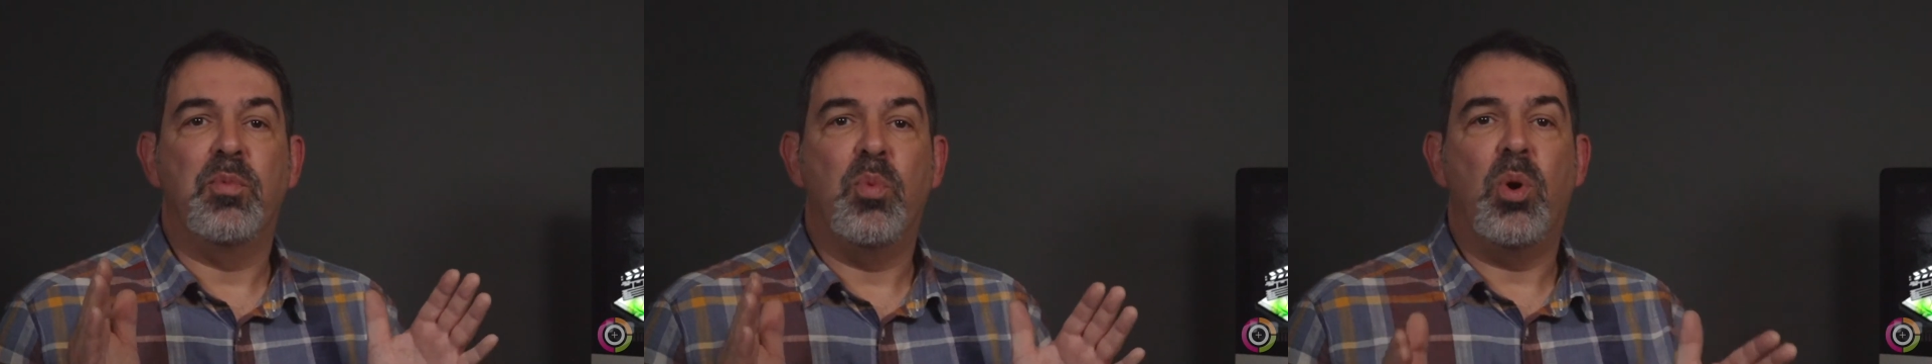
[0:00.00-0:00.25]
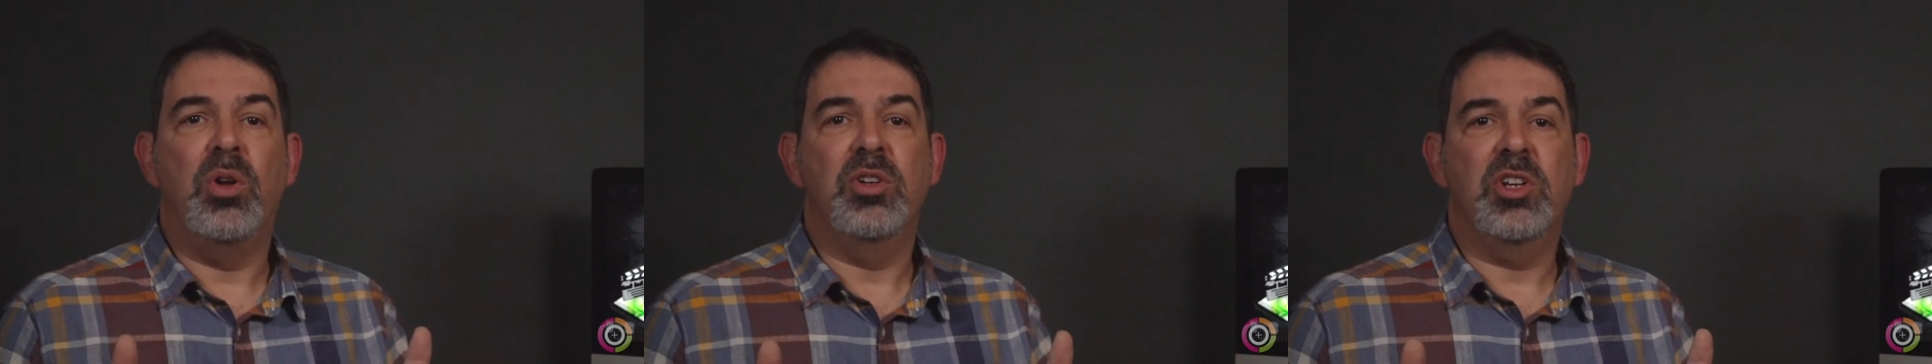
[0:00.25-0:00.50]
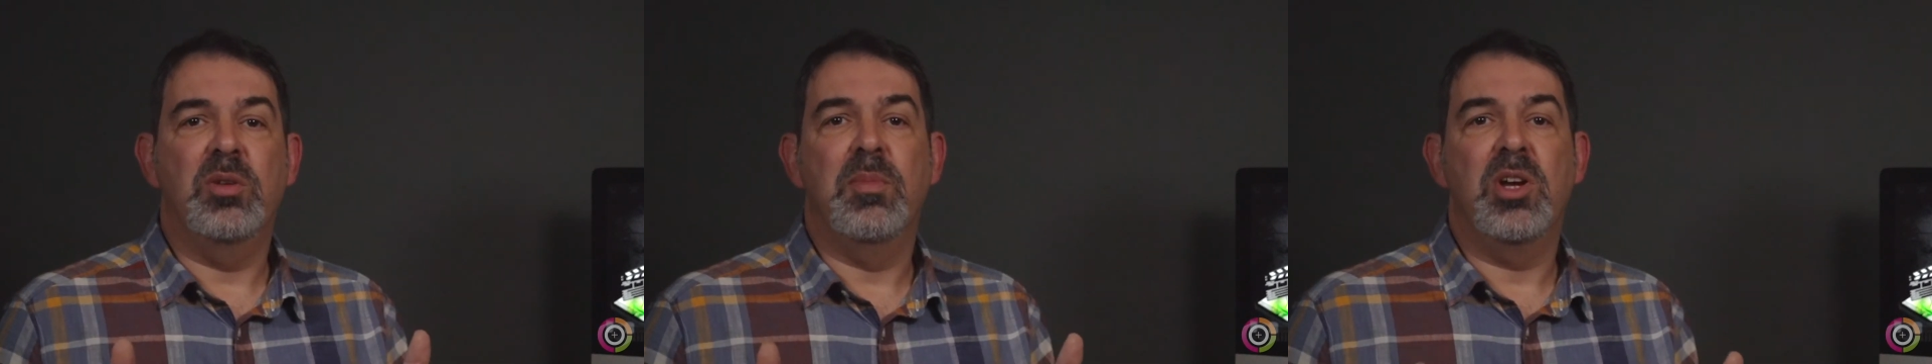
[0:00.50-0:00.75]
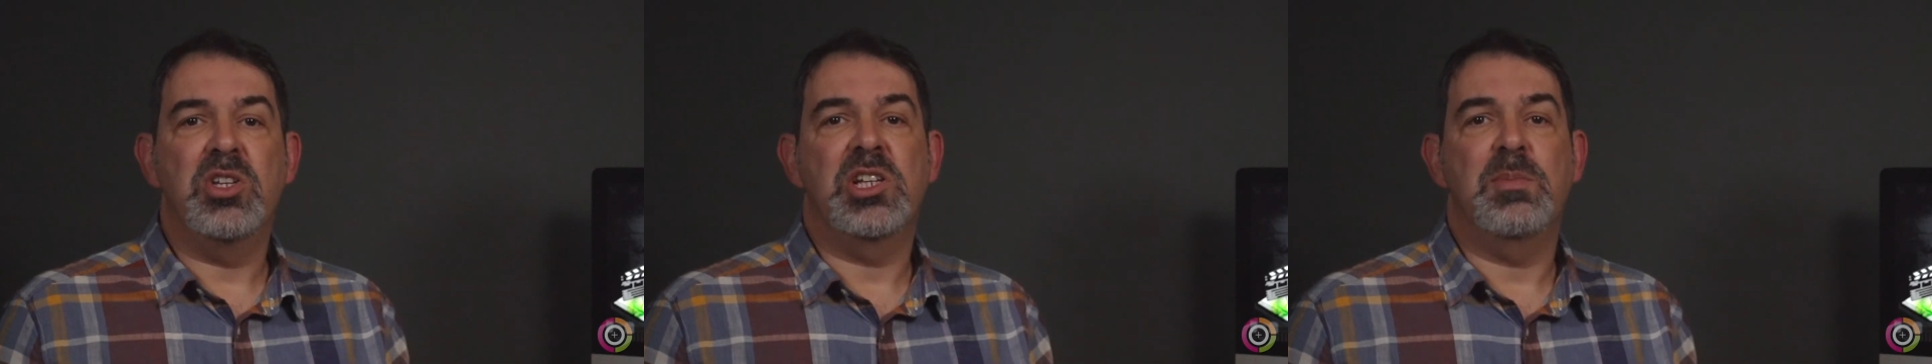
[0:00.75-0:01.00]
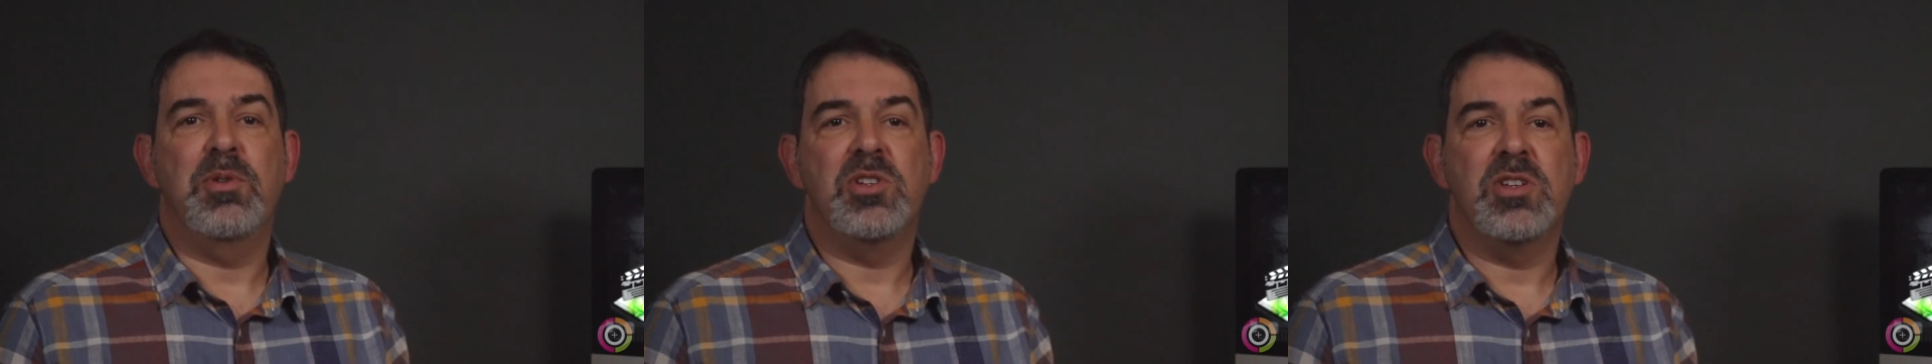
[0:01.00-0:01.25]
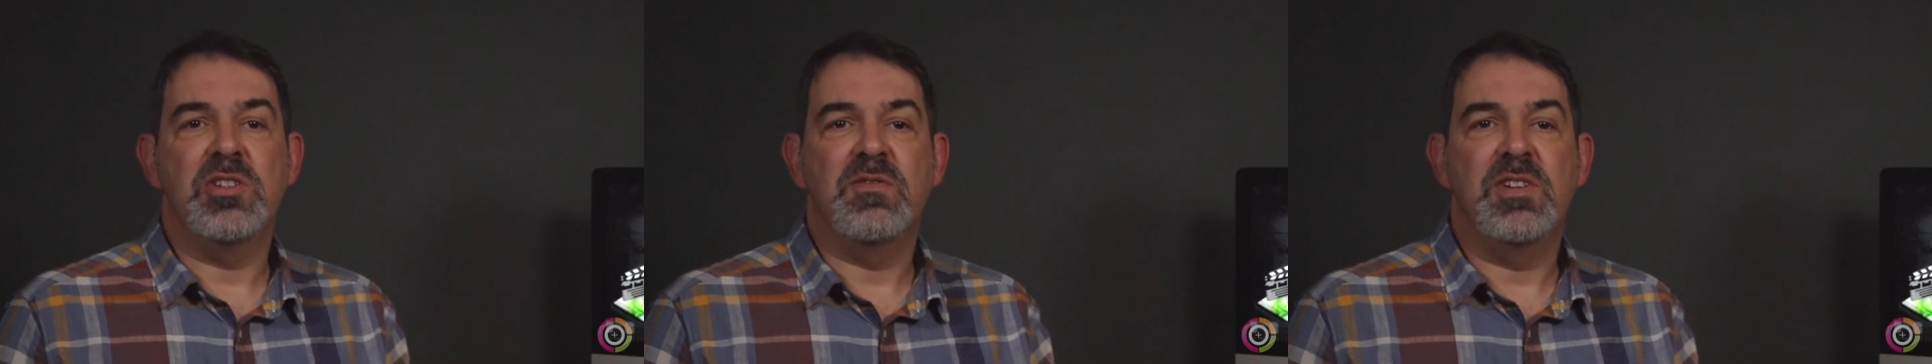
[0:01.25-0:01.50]
one commercially
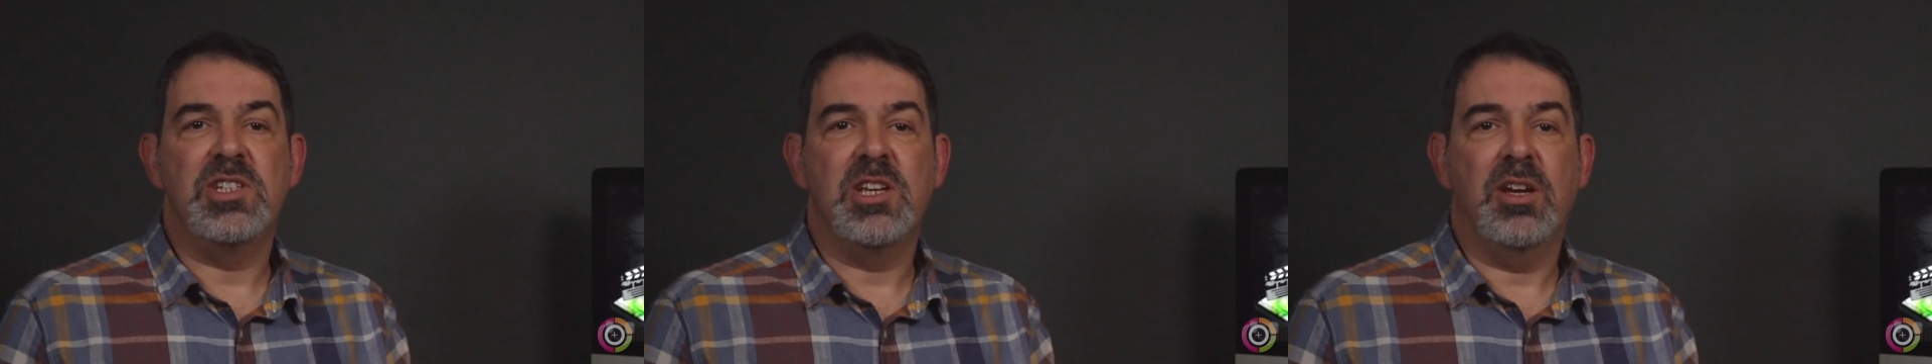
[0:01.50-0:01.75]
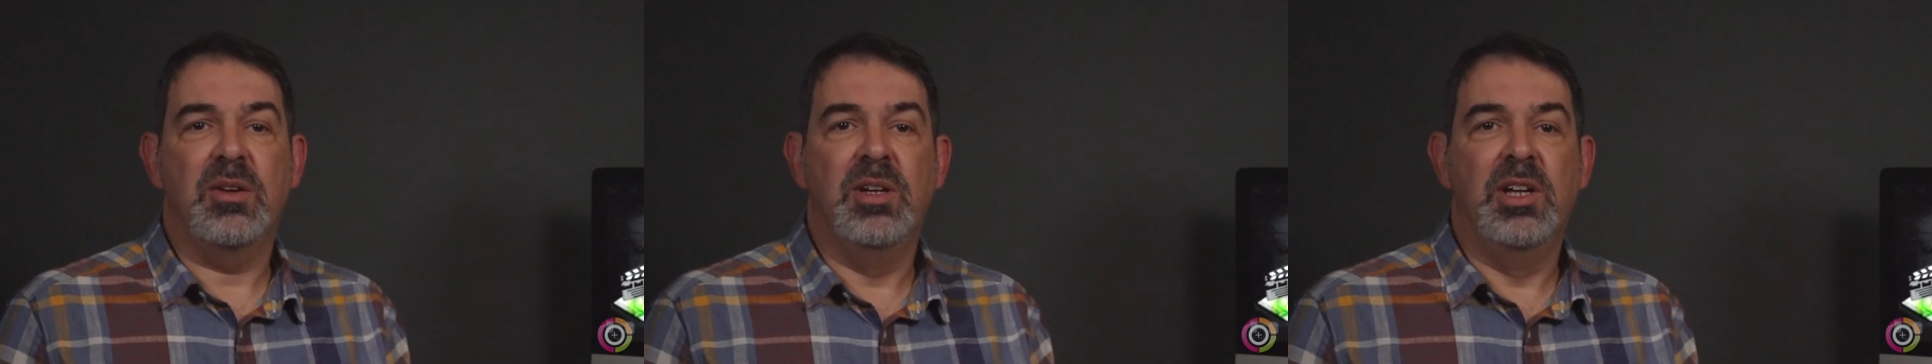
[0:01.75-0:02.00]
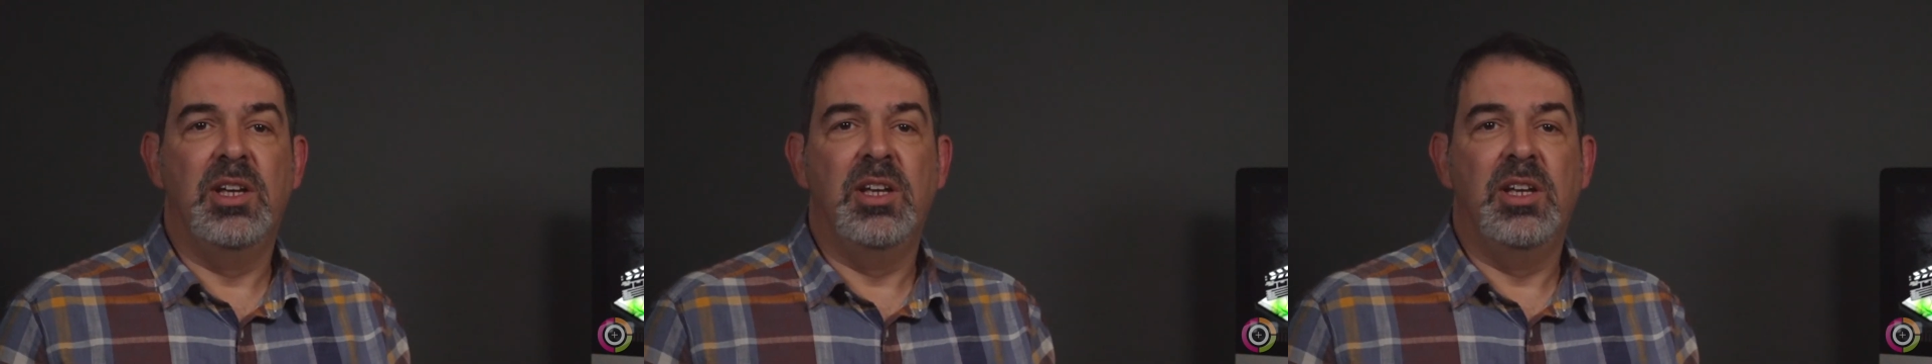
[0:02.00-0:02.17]
produced video,